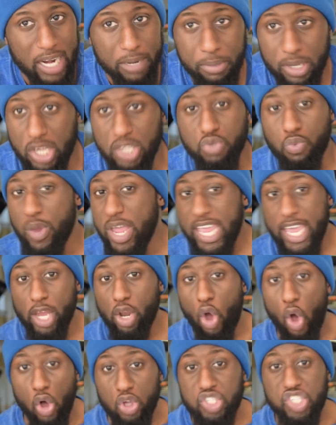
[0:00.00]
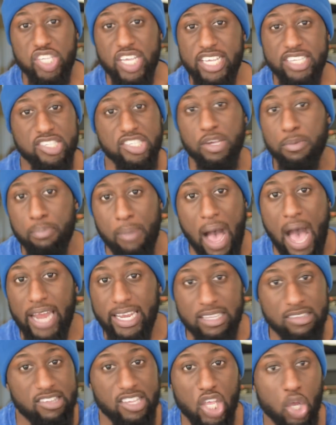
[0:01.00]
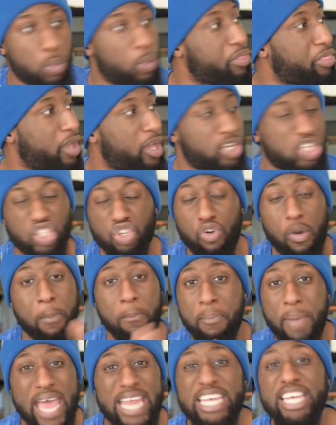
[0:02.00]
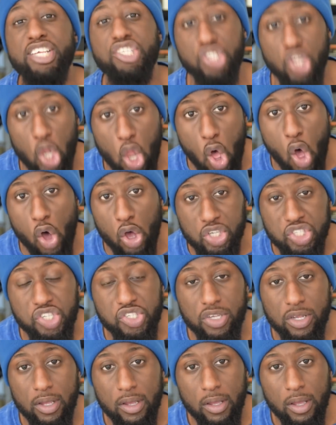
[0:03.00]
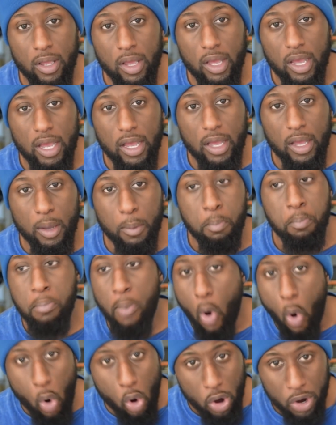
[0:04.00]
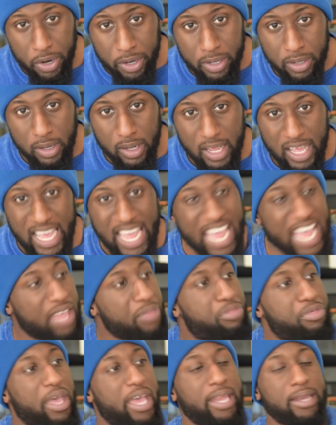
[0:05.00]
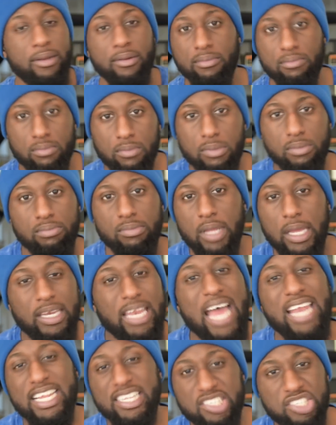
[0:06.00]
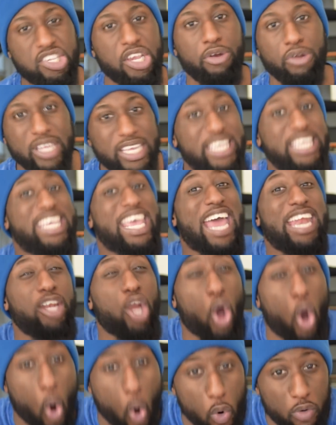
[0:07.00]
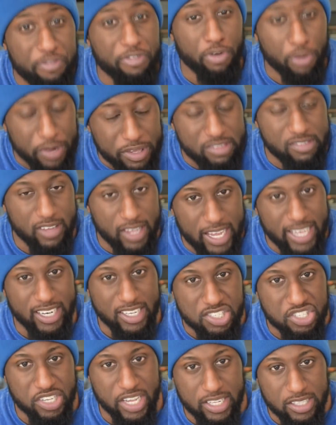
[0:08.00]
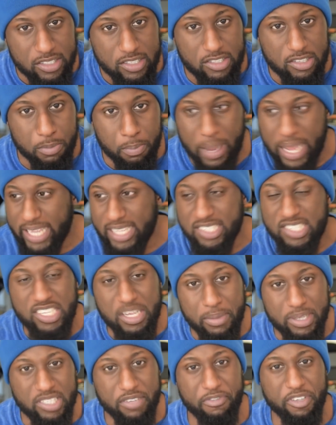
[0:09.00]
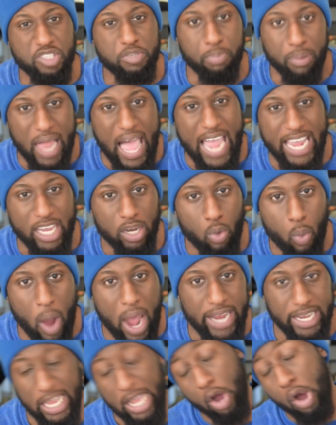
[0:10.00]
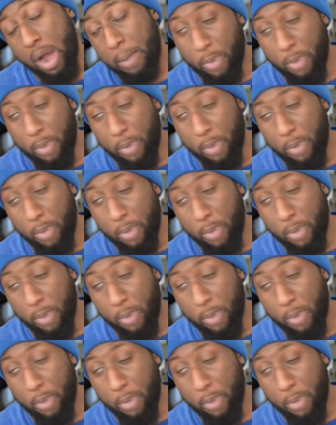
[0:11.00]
Because we can all see somebody deal with a tremendous loss, mourn, and then not necessarily get over it, in a sense, to make it seem as if it's black and white, like, "Oh, I'm